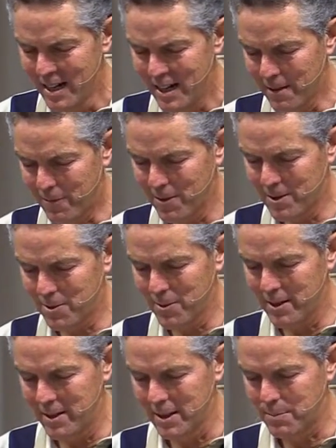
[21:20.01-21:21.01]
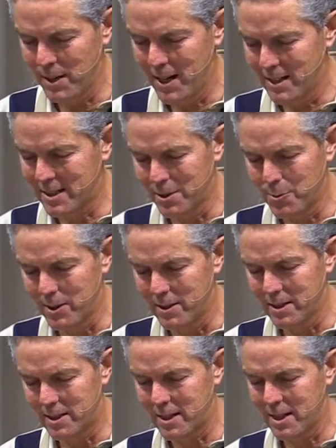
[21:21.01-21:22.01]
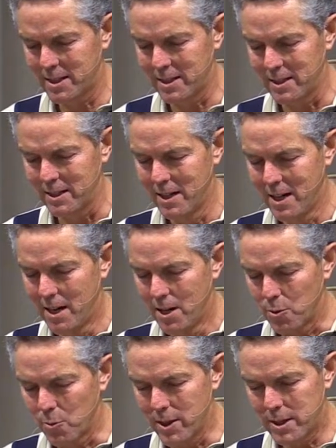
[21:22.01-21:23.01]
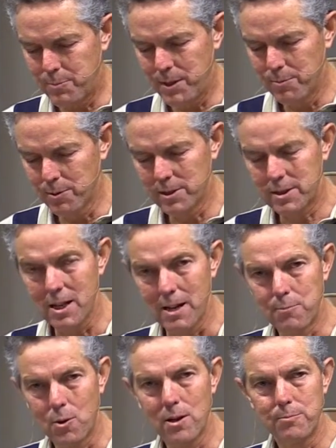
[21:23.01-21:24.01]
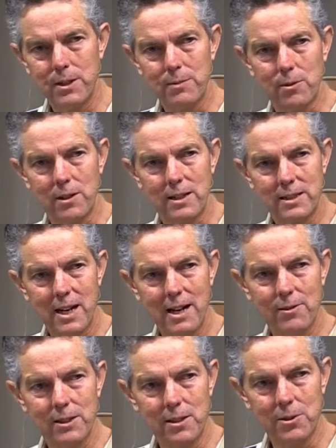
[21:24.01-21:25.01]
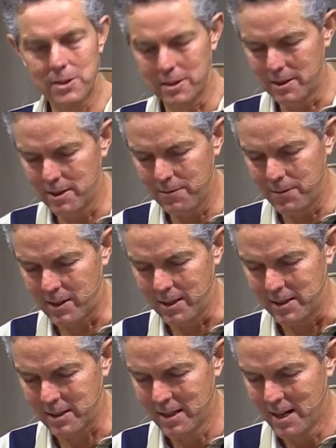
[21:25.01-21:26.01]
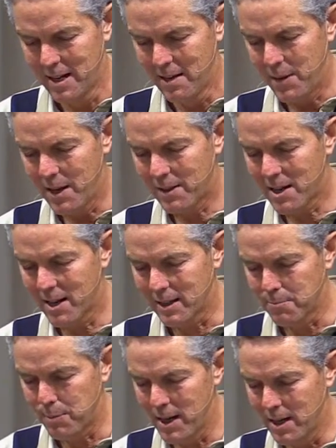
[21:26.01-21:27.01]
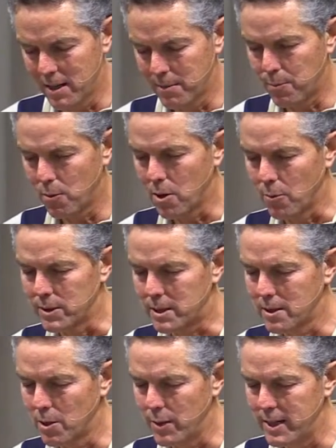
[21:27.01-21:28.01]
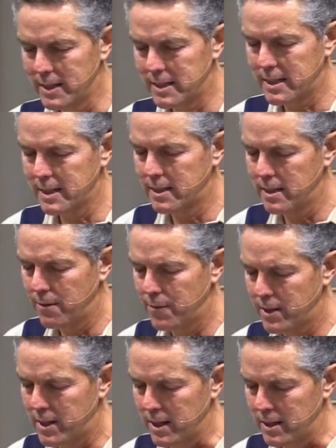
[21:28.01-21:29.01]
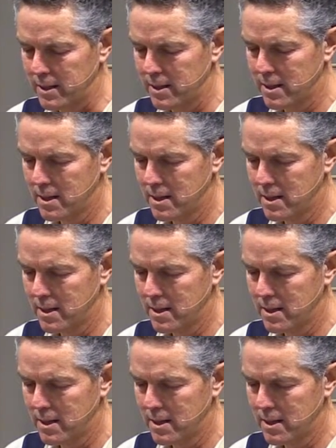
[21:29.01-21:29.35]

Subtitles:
In the 1 Corinthians passage we are discussing, rich people saw poor people as having no significance. They thought the pain of the poor was so insignificant